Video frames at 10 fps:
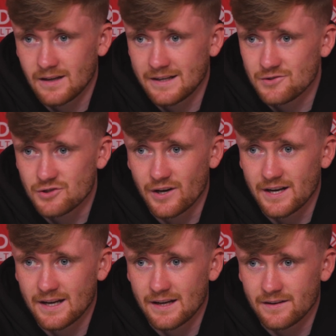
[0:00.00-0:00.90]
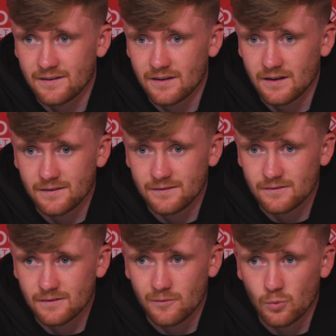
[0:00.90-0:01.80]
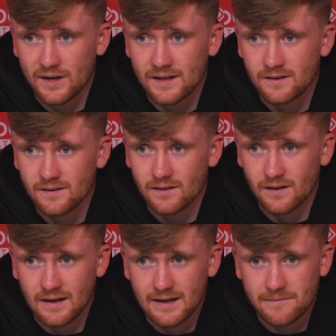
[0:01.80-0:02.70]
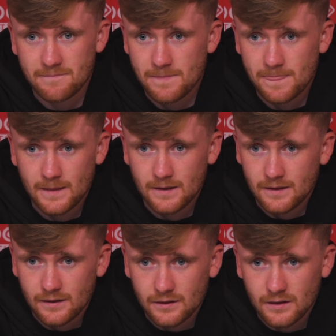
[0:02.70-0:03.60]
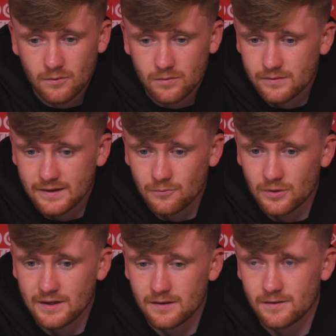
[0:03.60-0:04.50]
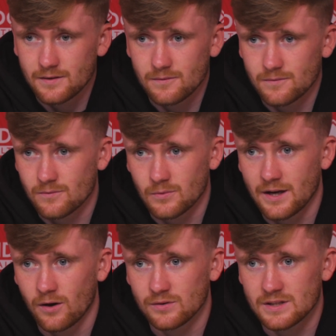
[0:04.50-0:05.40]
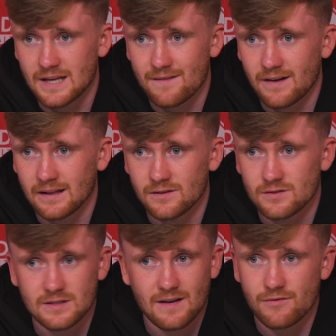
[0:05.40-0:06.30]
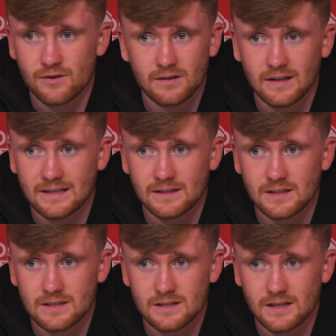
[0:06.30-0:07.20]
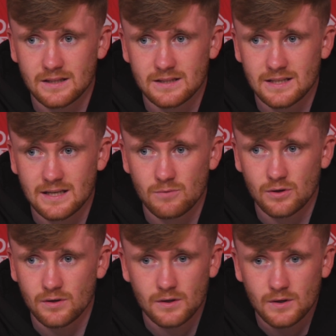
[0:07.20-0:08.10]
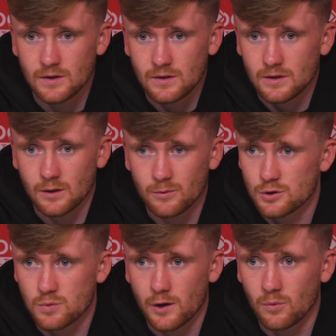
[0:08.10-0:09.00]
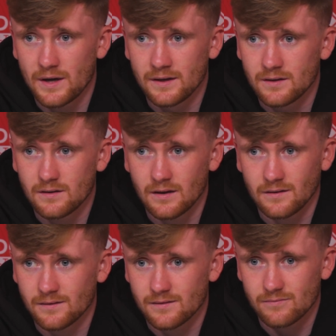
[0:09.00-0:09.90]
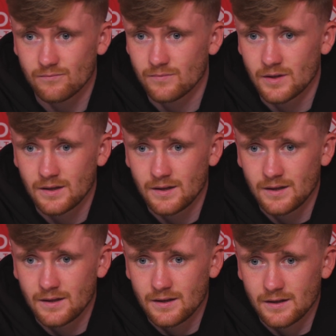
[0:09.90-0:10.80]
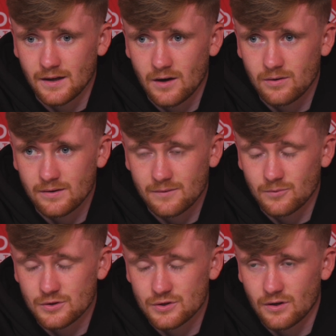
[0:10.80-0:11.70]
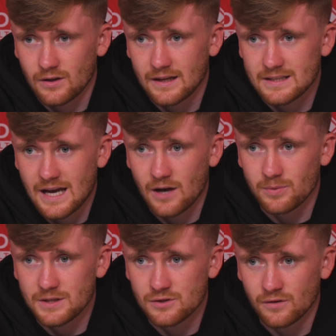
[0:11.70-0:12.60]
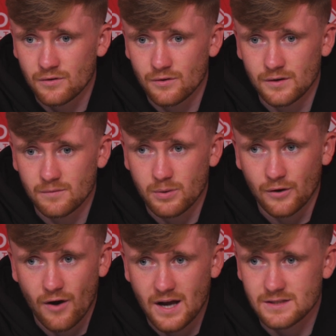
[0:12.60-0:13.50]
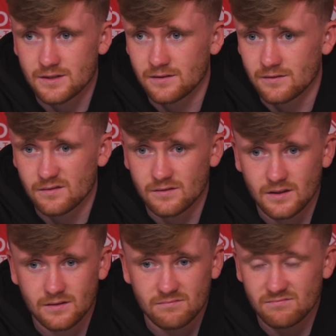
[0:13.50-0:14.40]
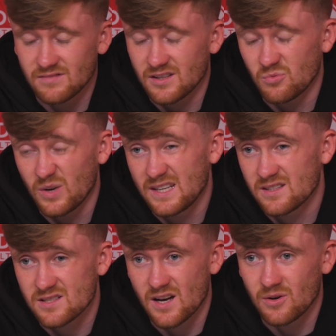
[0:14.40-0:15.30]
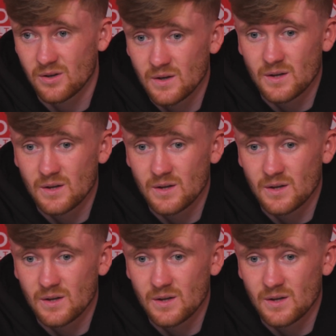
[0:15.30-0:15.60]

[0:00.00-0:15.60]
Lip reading: and enjoying it and winning. You know, I think we hold the same values as every other lad in the team who, you know, we just want to win, and you know, I think we're just all here to help each other and progress and win. So,